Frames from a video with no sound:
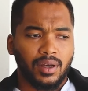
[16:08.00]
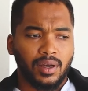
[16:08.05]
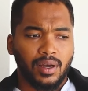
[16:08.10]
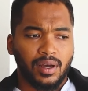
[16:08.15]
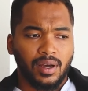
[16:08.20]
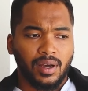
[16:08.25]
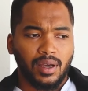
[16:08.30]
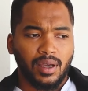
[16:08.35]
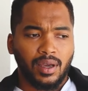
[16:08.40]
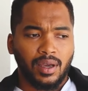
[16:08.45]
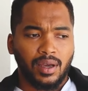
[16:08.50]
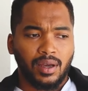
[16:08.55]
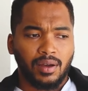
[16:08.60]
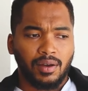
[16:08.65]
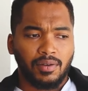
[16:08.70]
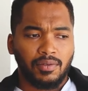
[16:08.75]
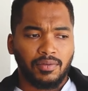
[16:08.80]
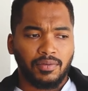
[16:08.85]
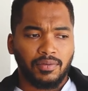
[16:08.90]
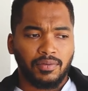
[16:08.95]
I
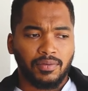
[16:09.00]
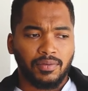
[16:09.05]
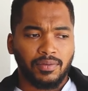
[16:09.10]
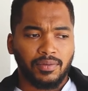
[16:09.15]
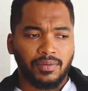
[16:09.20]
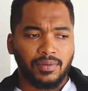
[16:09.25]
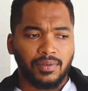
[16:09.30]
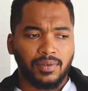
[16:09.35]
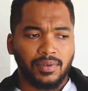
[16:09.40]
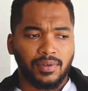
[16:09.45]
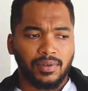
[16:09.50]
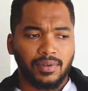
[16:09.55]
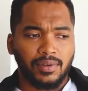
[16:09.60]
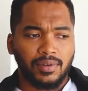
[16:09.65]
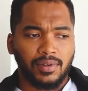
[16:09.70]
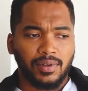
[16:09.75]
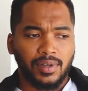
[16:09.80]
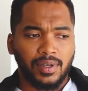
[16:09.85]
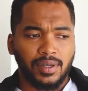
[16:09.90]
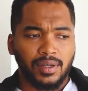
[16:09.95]
have
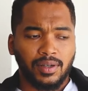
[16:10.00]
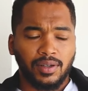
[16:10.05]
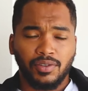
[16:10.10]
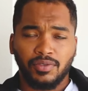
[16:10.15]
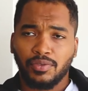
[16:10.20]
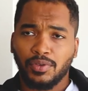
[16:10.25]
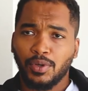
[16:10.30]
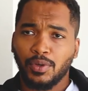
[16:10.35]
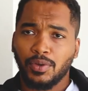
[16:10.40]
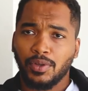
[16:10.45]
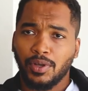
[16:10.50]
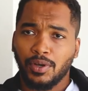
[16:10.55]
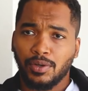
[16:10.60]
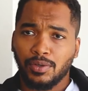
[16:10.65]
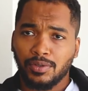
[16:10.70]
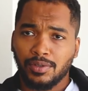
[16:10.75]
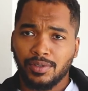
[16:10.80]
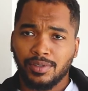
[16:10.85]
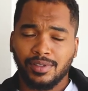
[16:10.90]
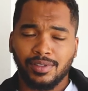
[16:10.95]
a few of
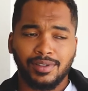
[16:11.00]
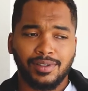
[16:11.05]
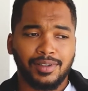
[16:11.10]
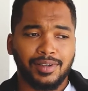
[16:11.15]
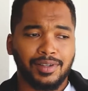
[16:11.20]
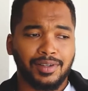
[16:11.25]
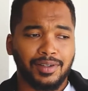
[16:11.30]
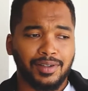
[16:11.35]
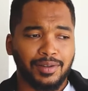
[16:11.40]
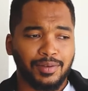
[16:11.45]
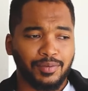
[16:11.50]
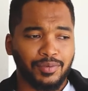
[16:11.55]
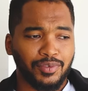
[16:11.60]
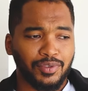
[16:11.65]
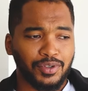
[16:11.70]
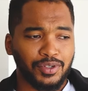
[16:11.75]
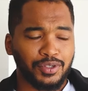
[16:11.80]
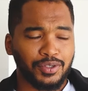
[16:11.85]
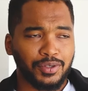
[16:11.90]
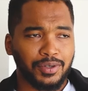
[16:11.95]
those,
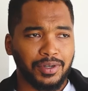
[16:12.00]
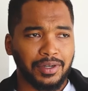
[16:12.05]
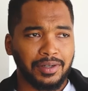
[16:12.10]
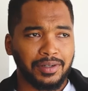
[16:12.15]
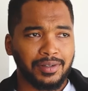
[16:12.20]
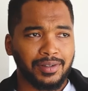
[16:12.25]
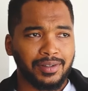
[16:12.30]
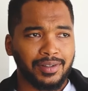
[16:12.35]
for sure.